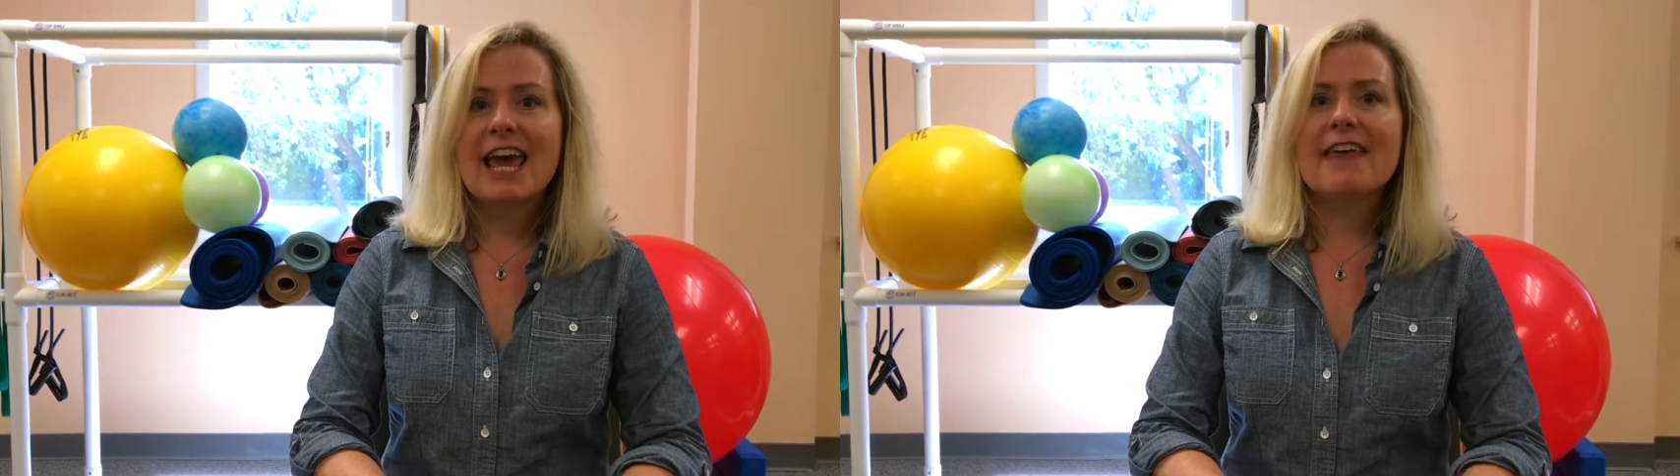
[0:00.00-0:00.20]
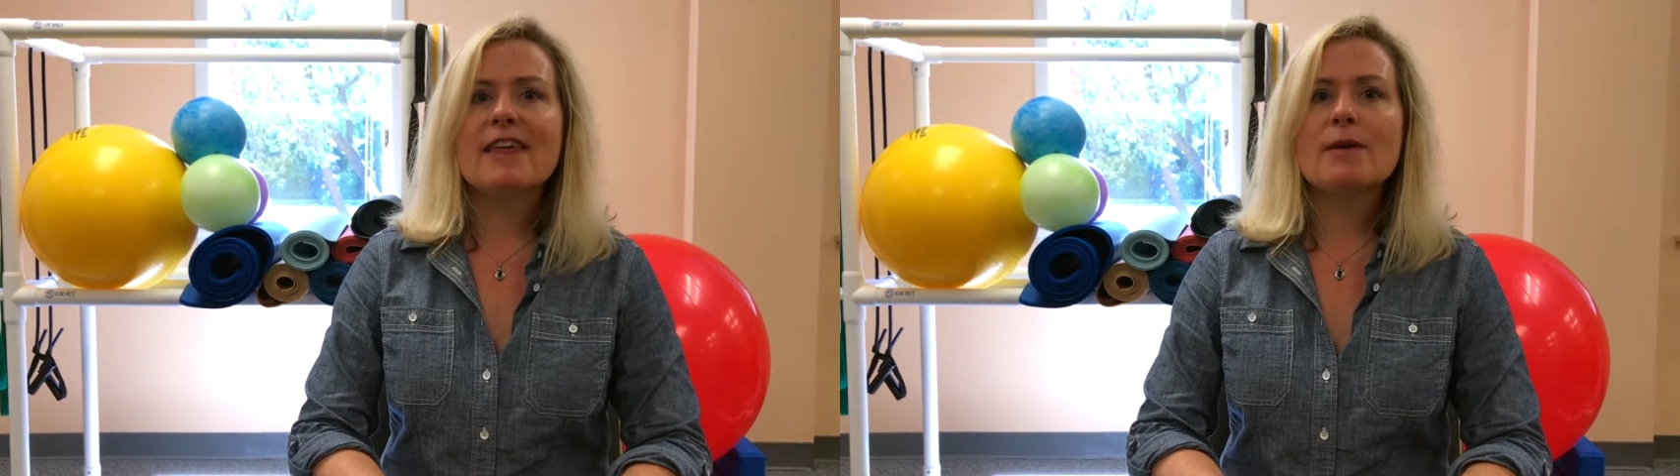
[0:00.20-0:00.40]

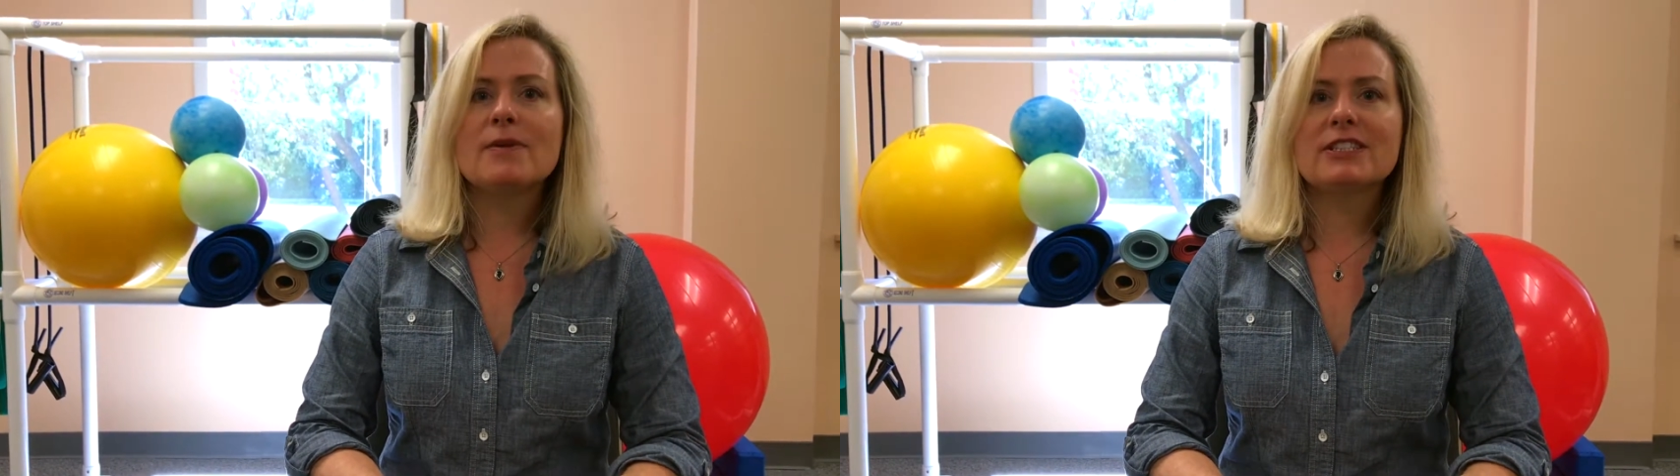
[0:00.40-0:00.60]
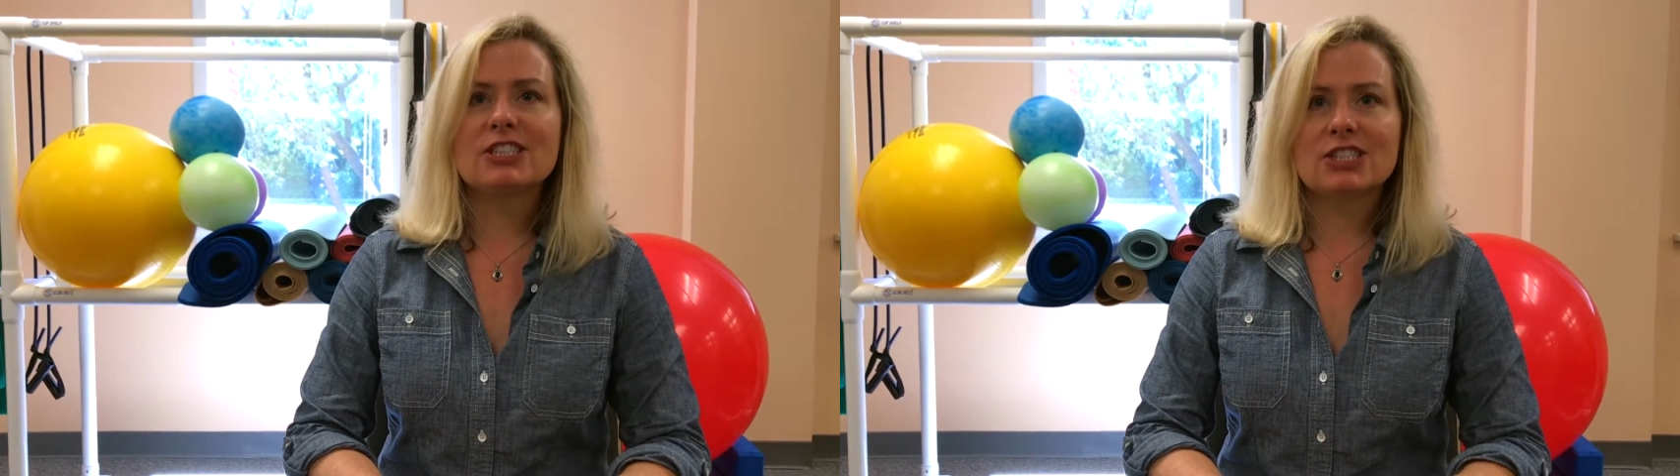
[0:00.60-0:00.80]
and that
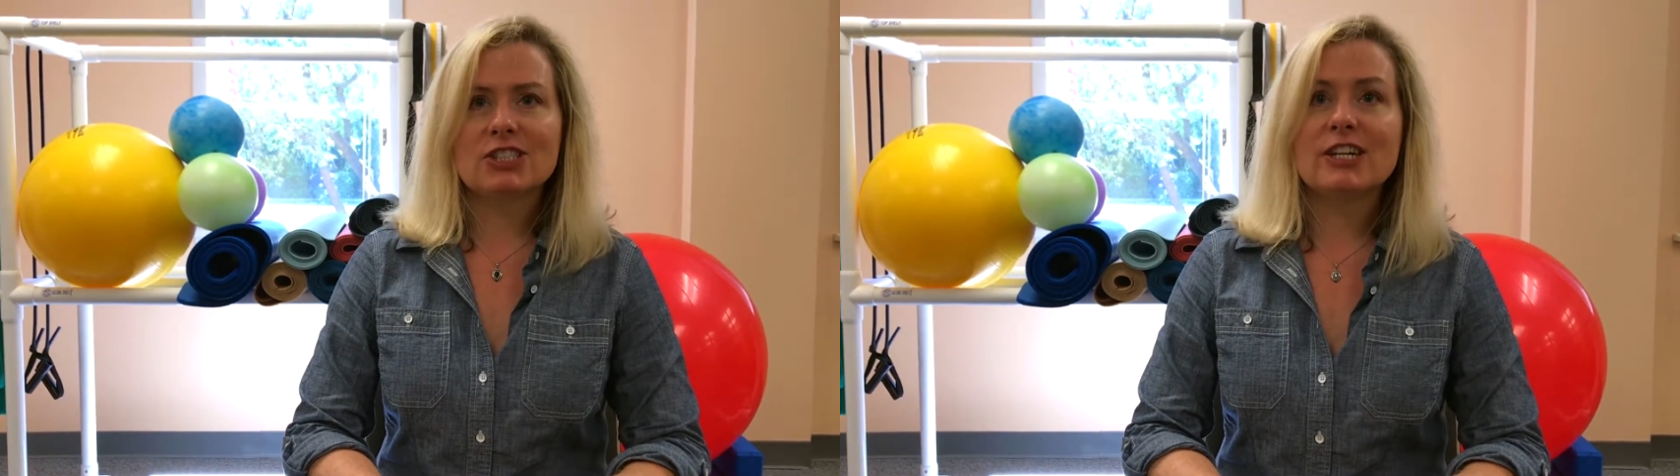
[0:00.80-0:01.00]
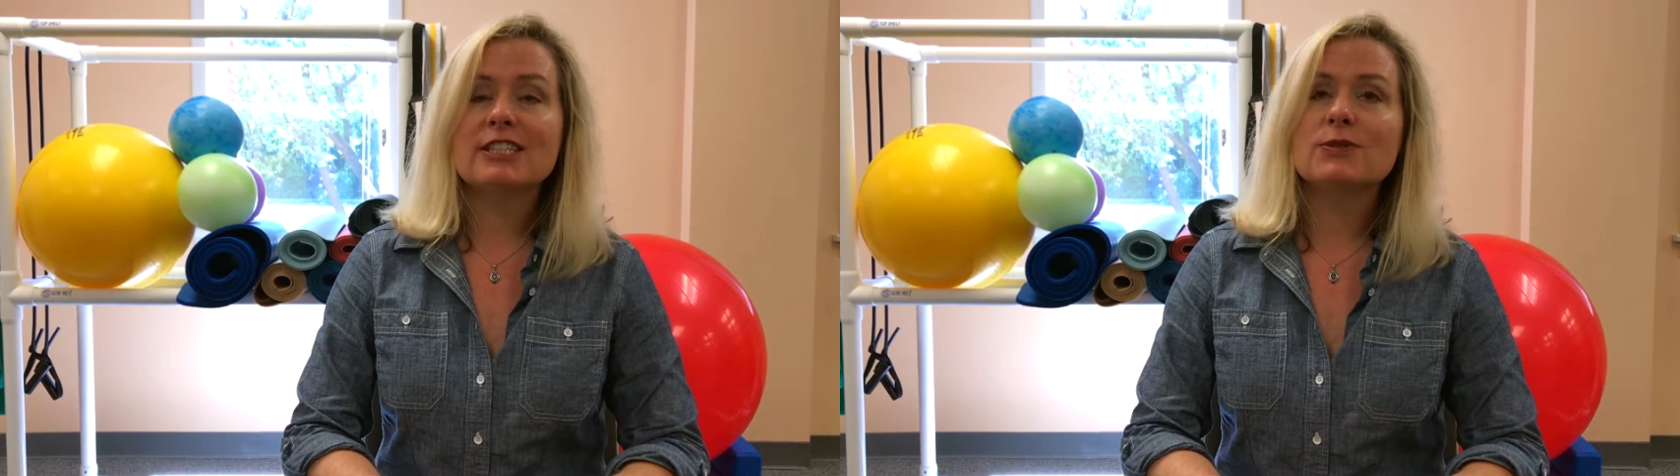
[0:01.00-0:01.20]

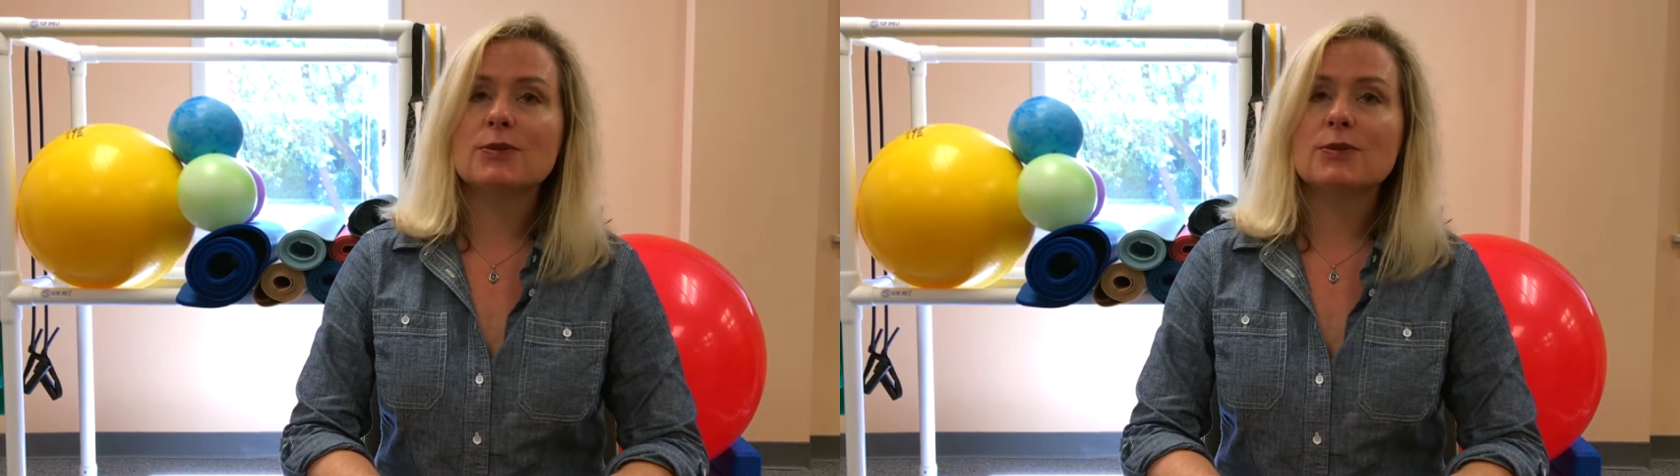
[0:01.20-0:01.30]
practitioner has